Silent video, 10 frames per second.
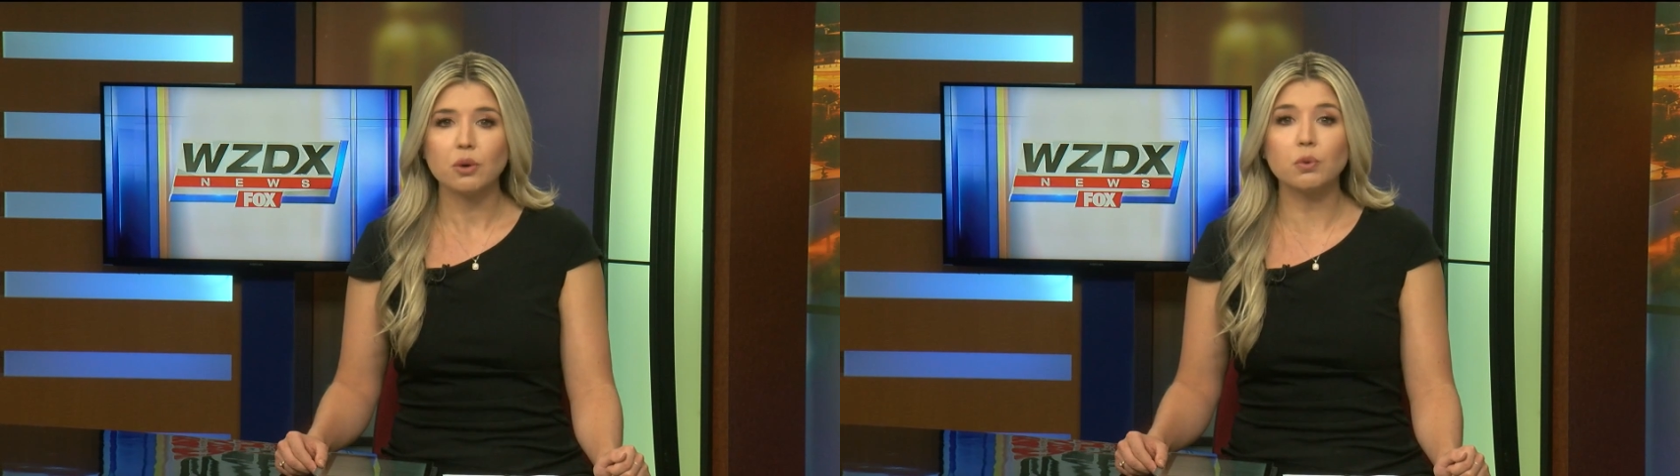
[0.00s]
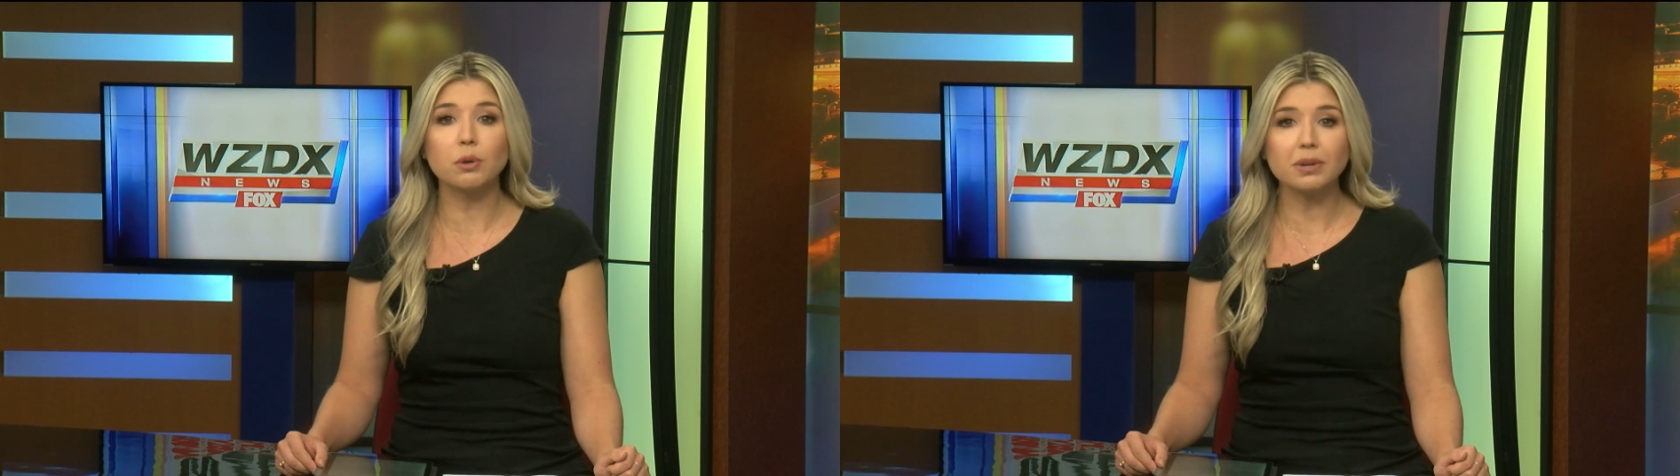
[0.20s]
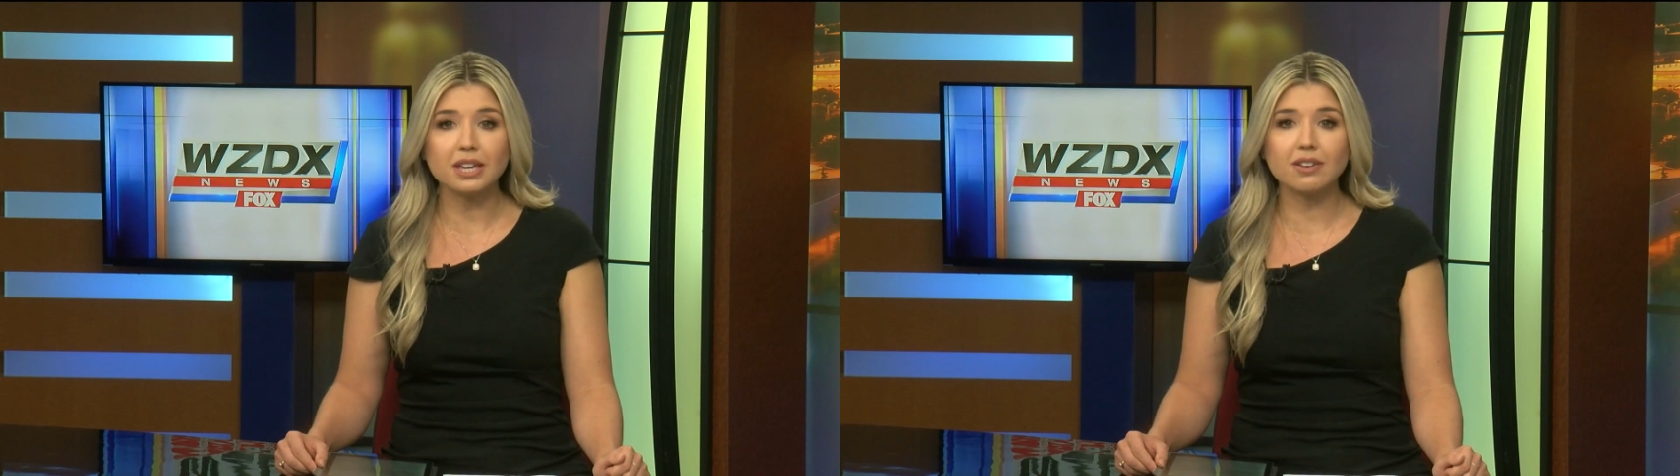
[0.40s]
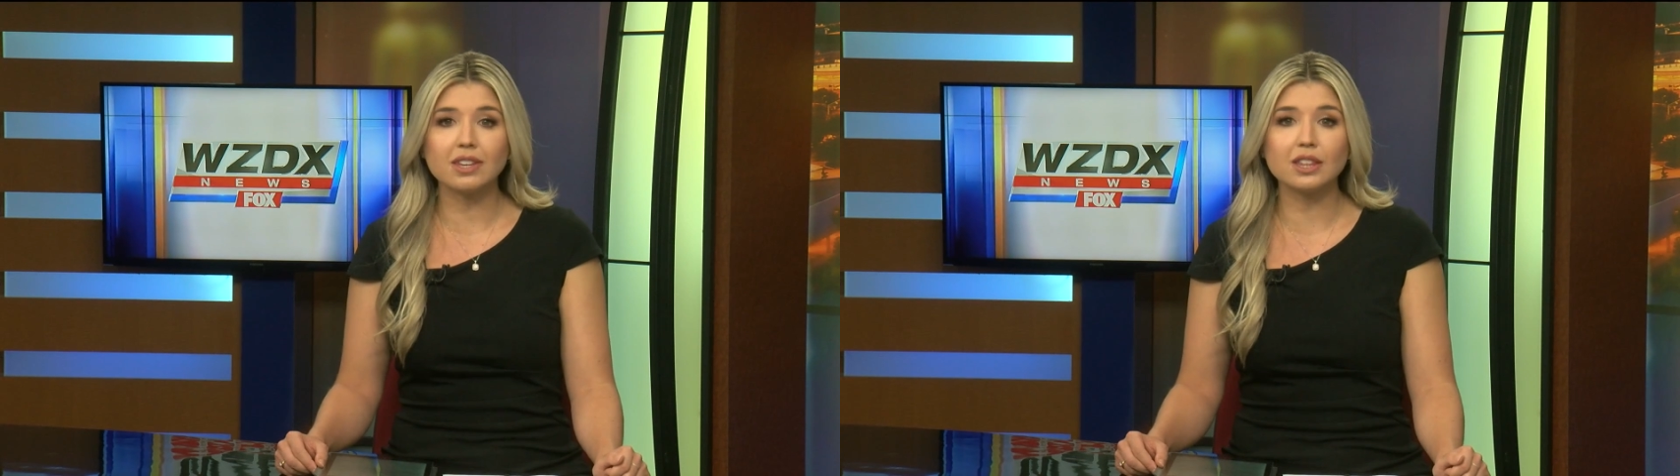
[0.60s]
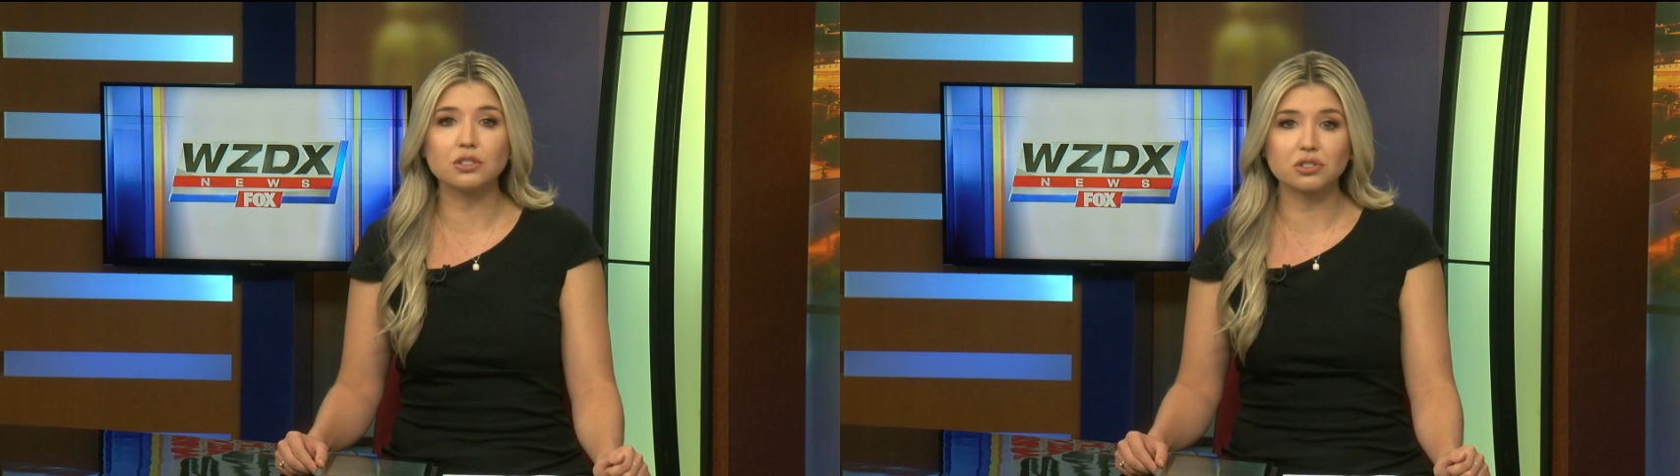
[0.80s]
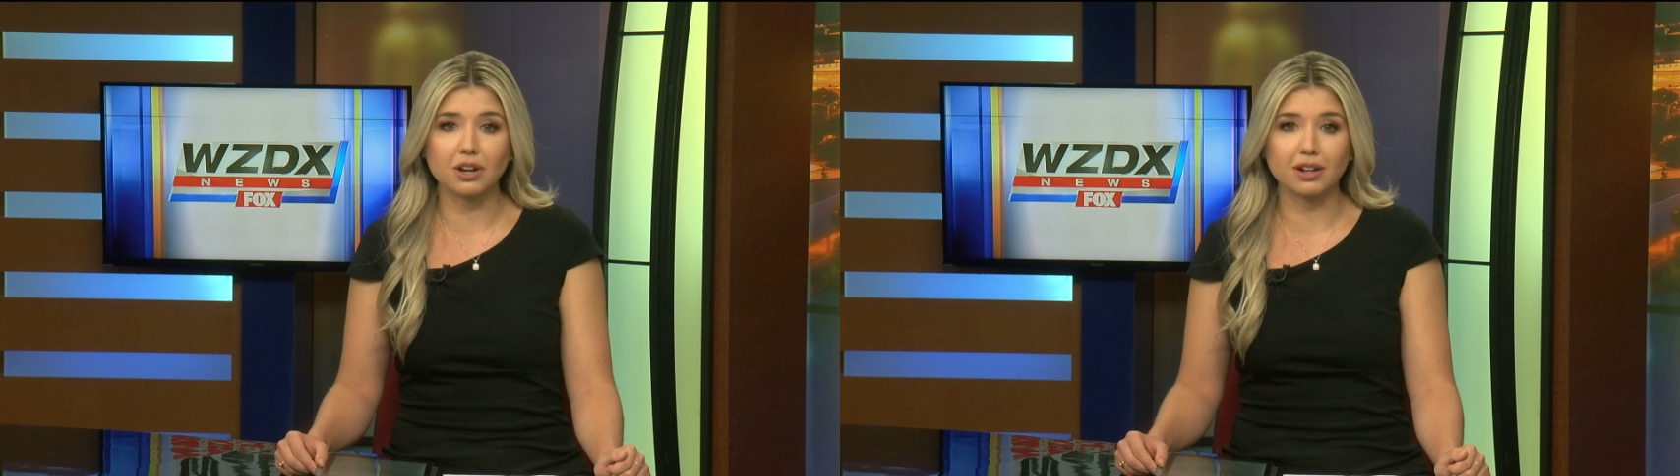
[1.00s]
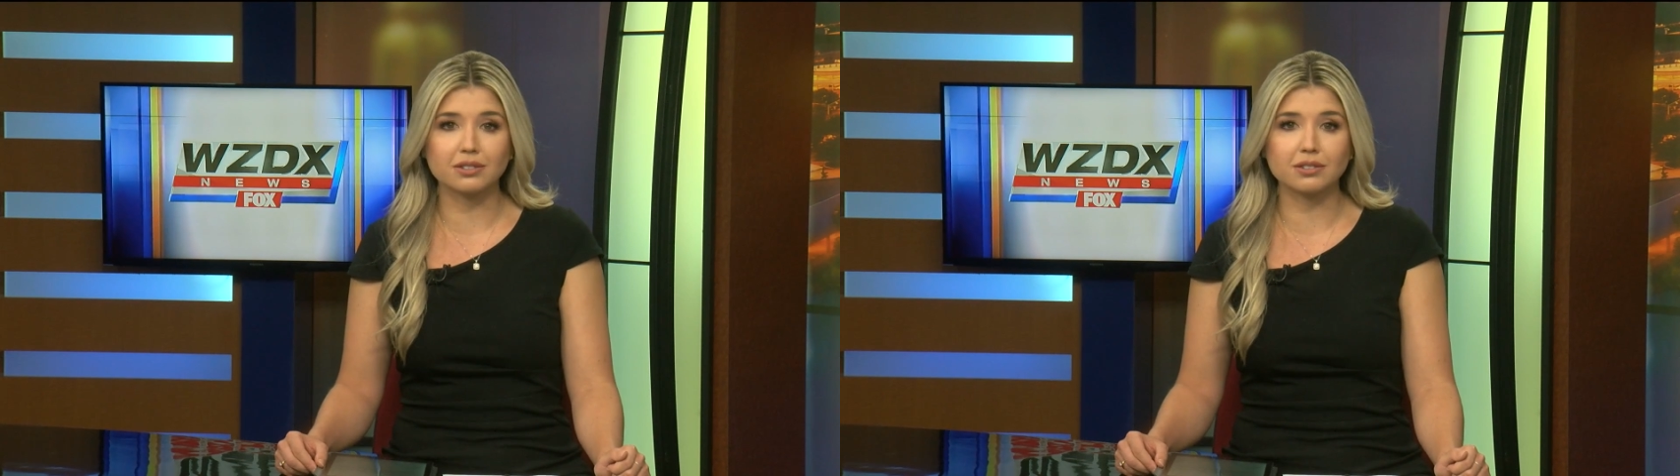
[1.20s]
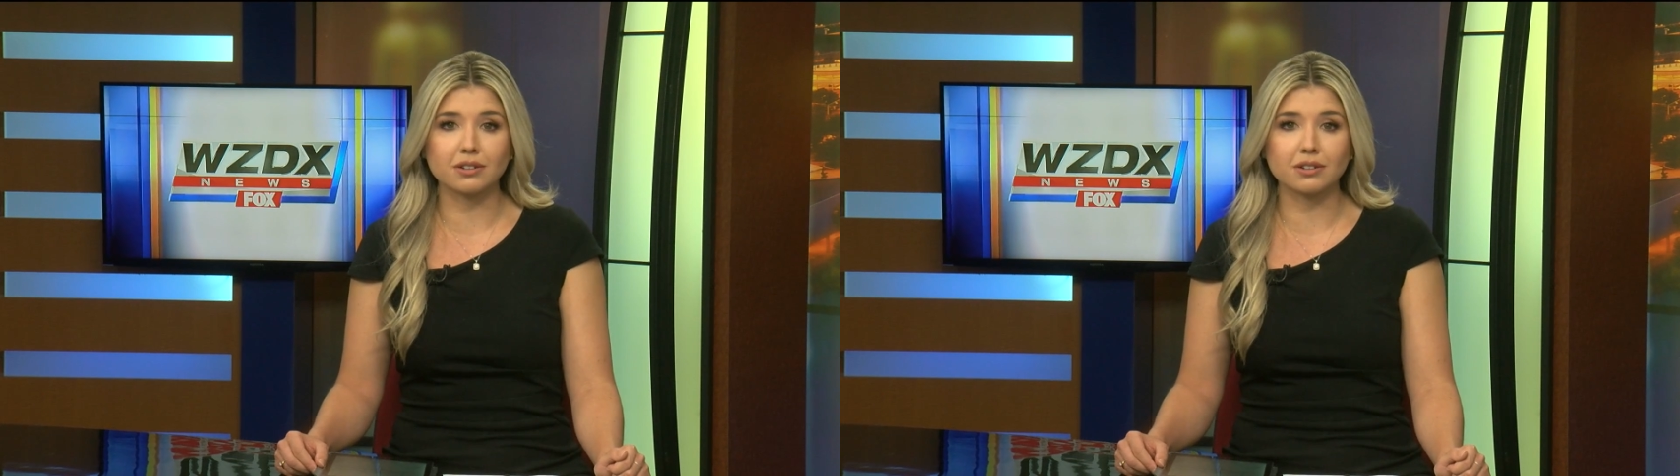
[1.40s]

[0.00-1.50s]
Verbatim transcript: will be giving the shots.